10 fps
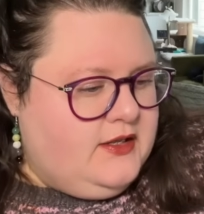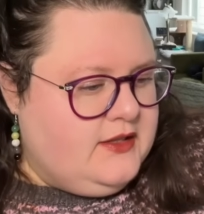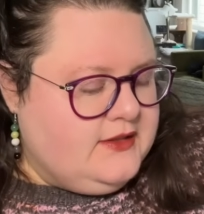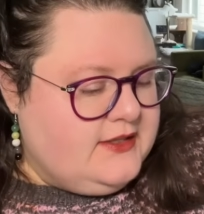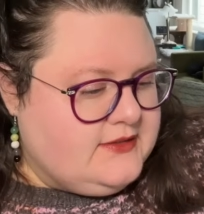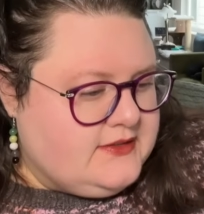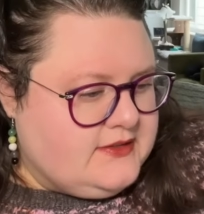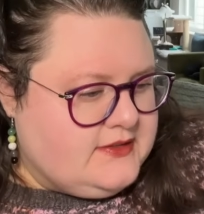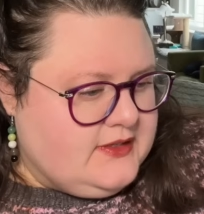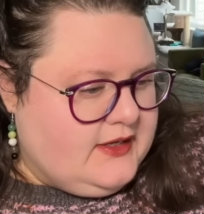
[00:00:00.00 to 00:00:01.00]
let's
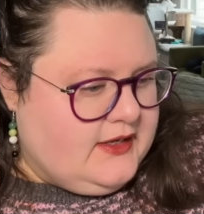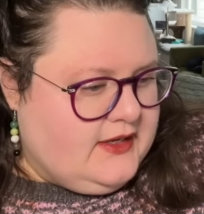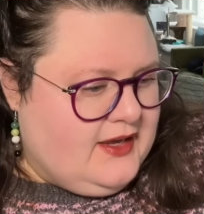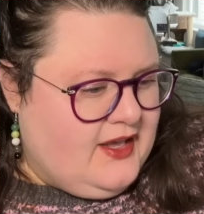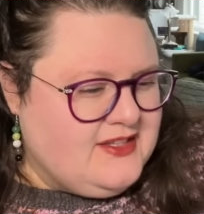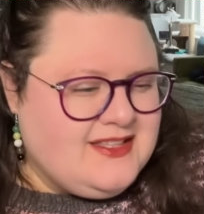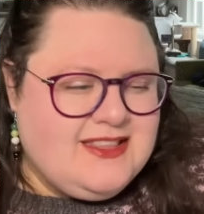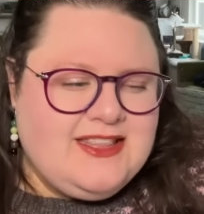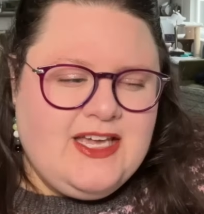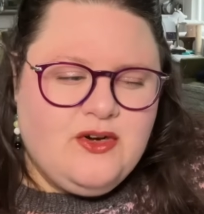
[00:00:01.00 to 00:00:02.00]
see.
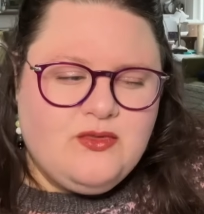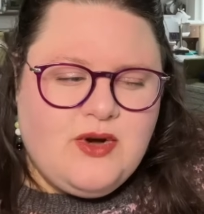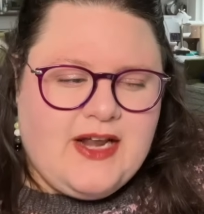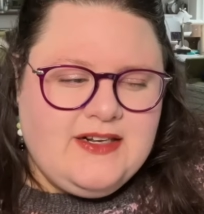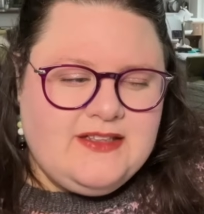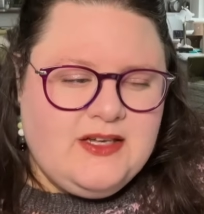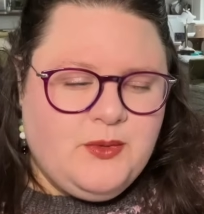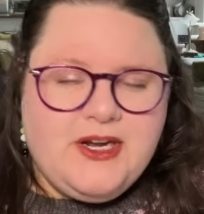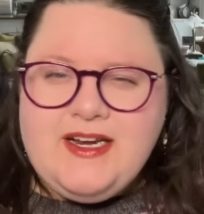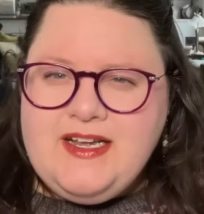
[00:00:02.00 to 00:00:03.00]
Theoretically,
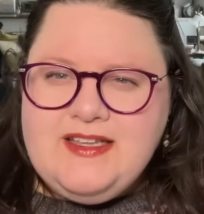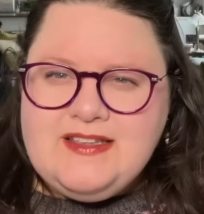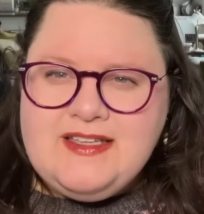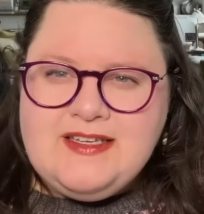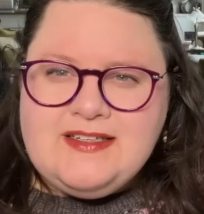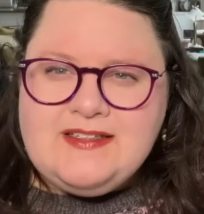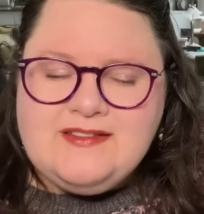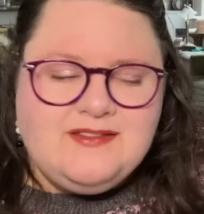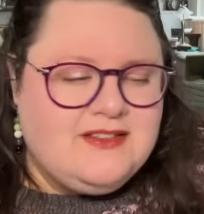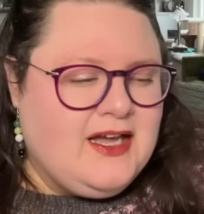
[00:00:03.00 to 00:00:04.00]
we're getting
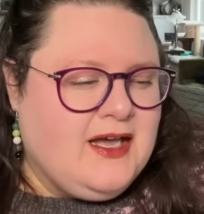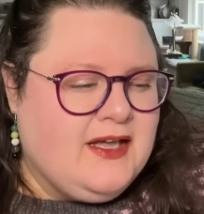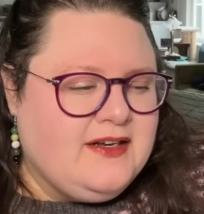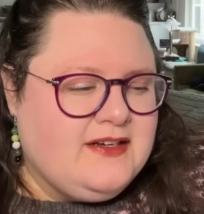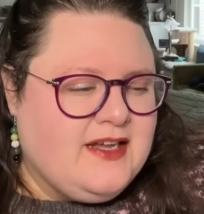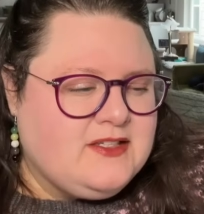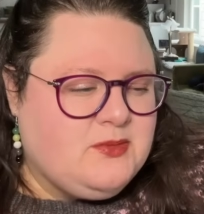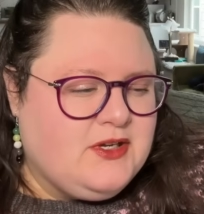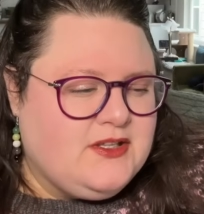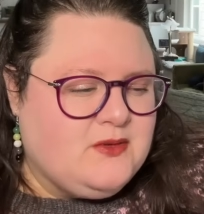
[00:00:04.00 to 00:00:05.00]
the uh, next
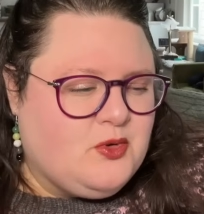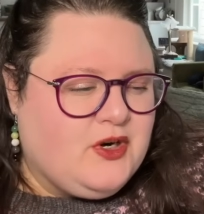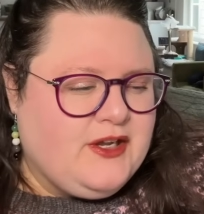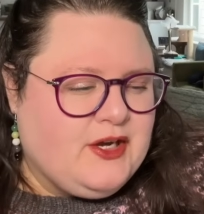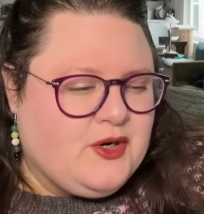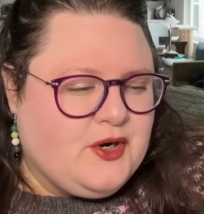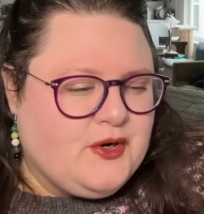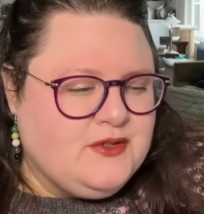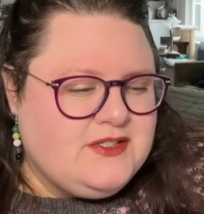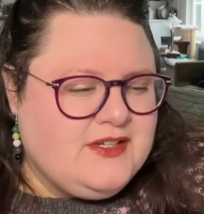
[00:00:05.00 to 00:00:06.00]
book in the Morrigan
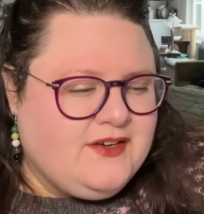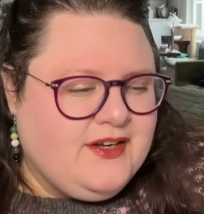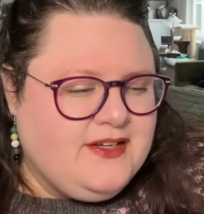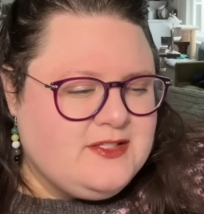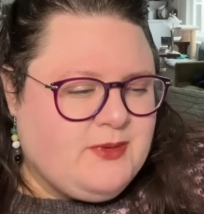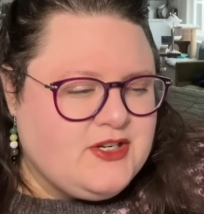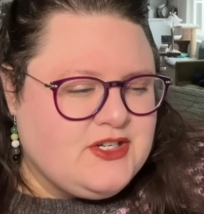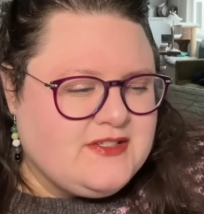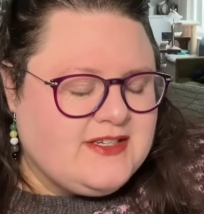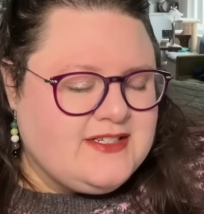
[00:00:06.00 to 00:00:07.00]
Crow series by
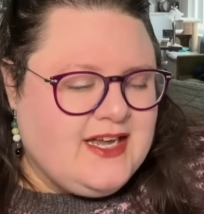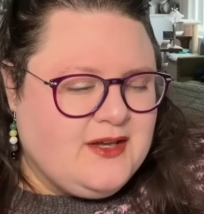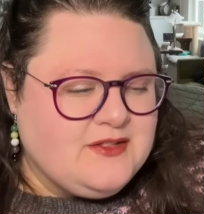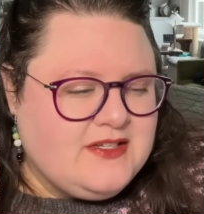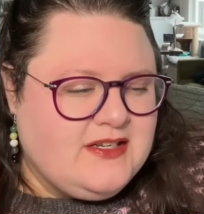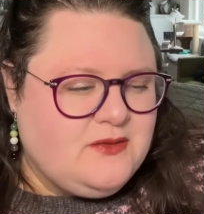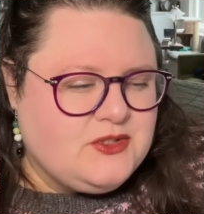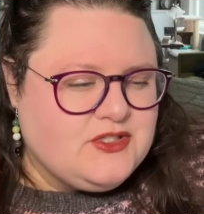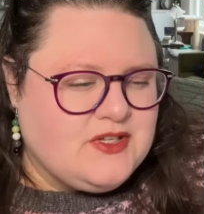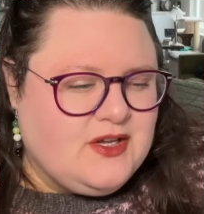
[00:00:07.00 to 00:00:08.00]
Jessica Townsend,
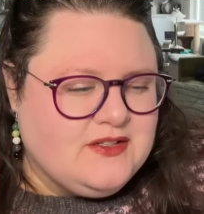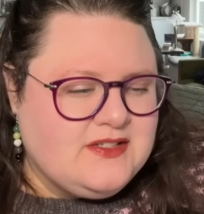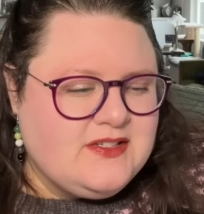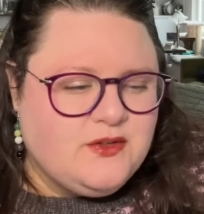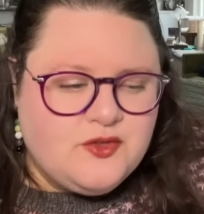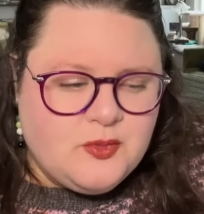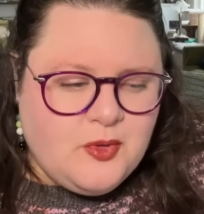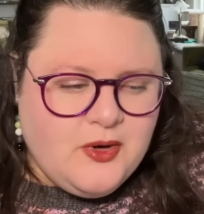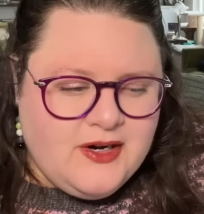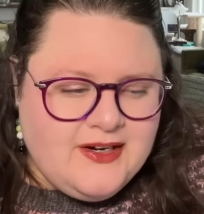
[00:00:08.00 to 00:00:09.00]
which is called
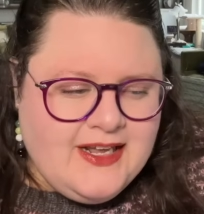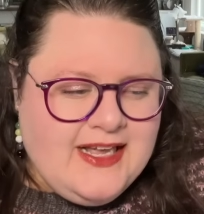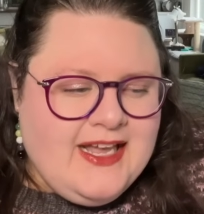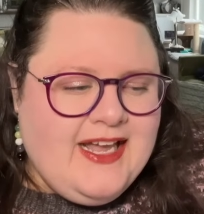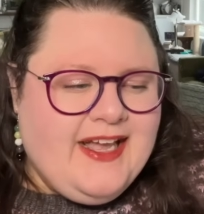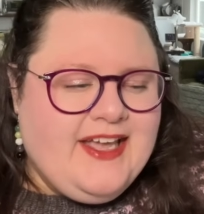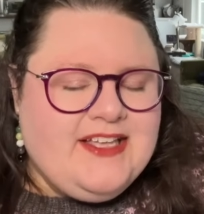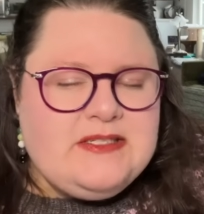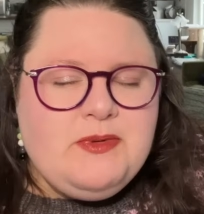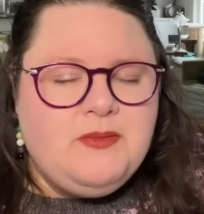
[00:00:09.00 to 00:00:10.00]
Silverborn.
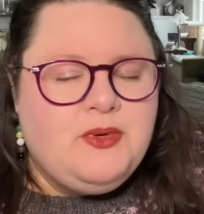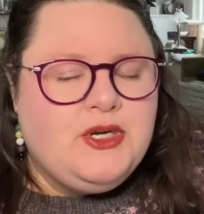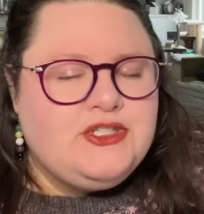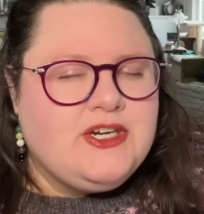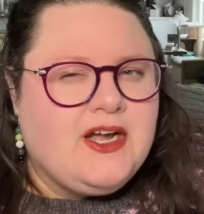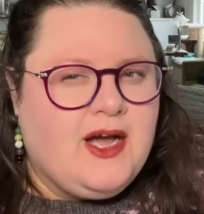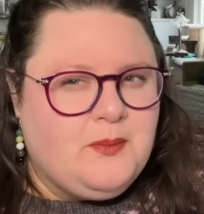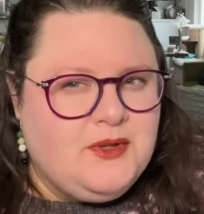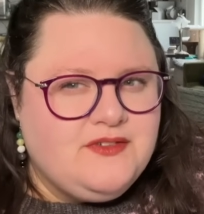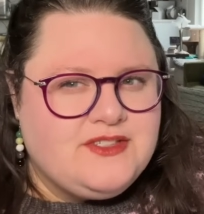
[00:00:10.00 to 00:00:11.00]
It's been pushed a
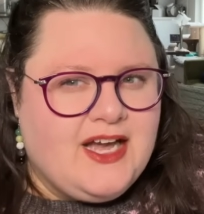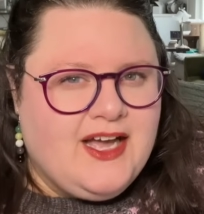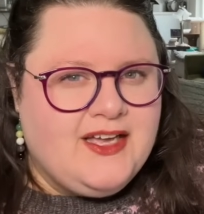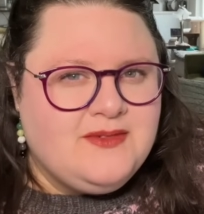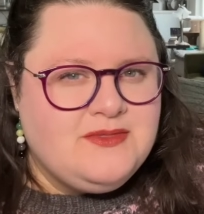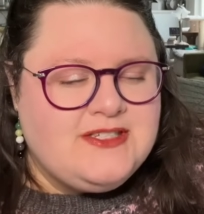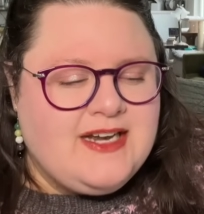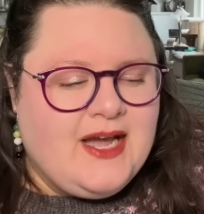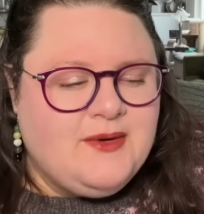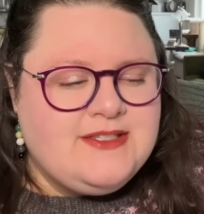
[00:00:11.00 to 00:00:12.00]
couple of times.
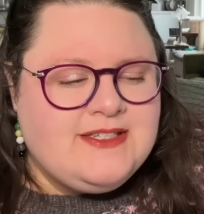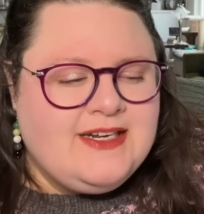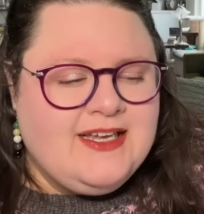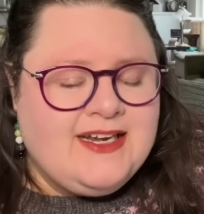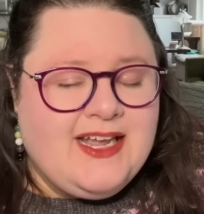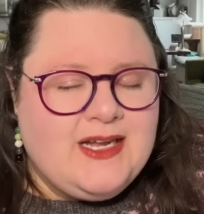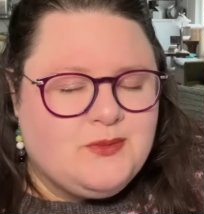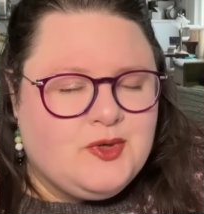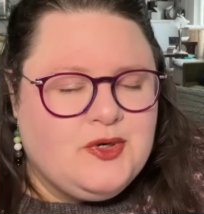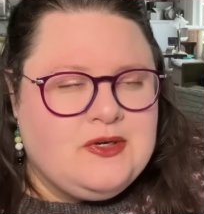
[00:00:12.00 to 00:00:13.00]
Now it's sitting in
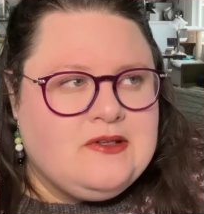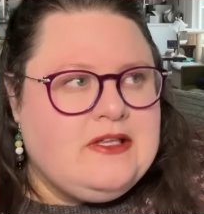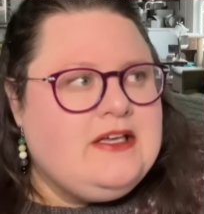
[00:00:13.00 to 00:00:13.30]
April.